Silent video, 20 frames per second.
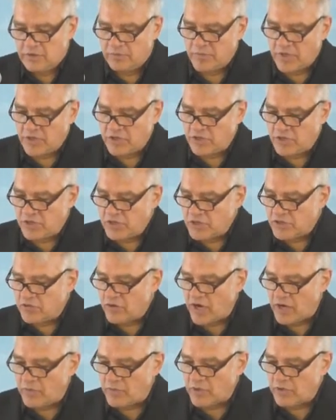mentioned his
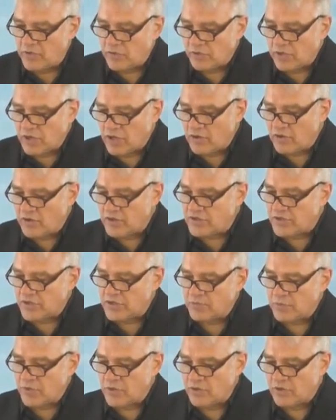grandmother Lois,
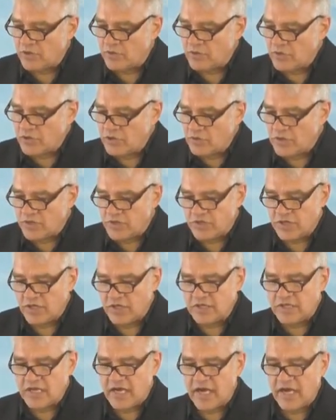his mother Eunice, and
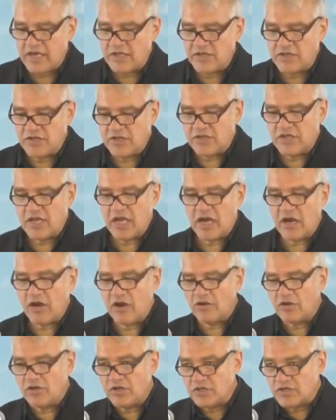he ties this
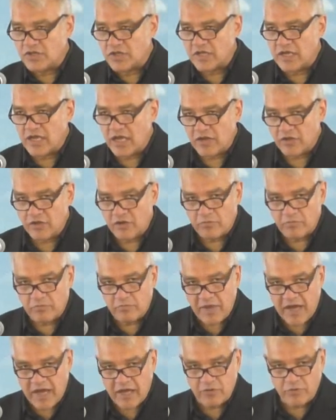heritage together
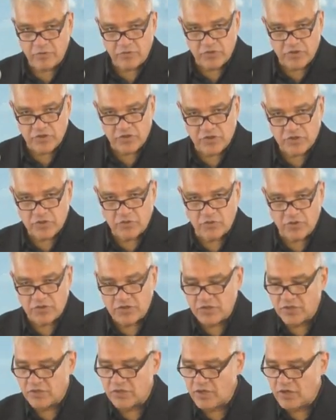back with the
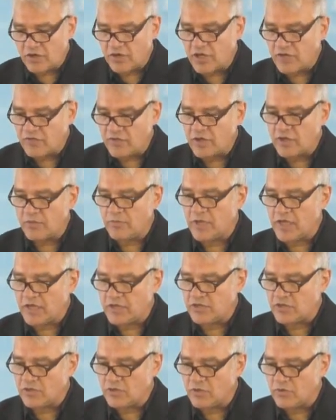source that they're giving him, and
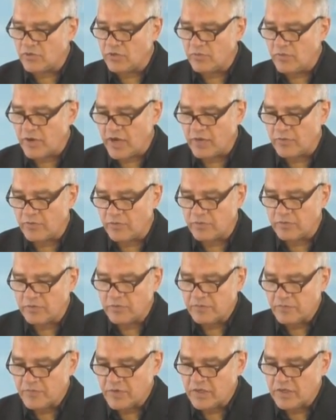that's the Holy Bible,
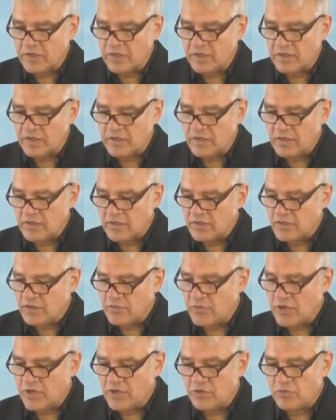
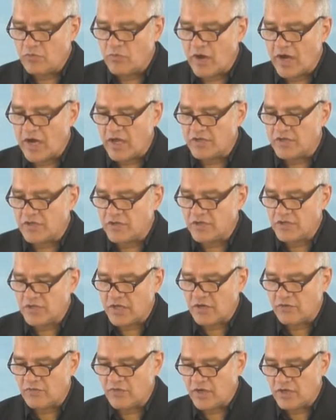to make you wise into
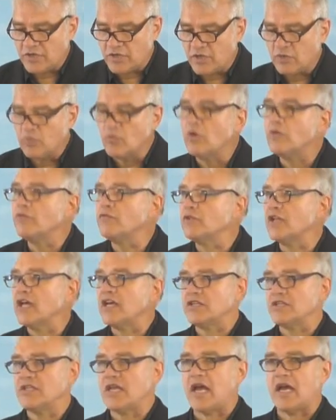salvation. And we'll
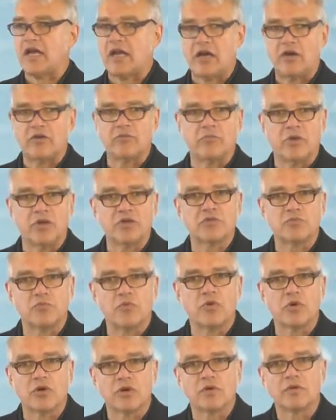flesh that out much
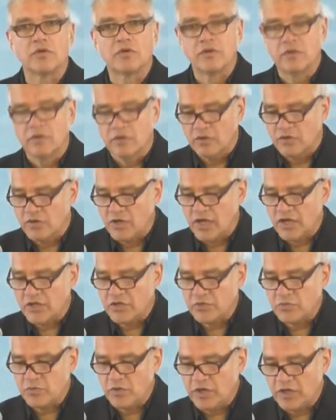more
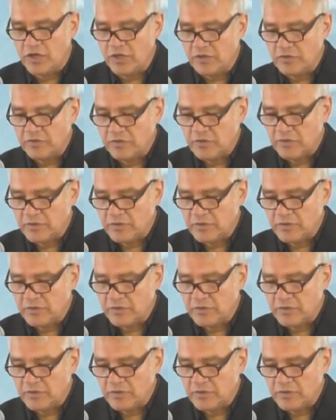next week.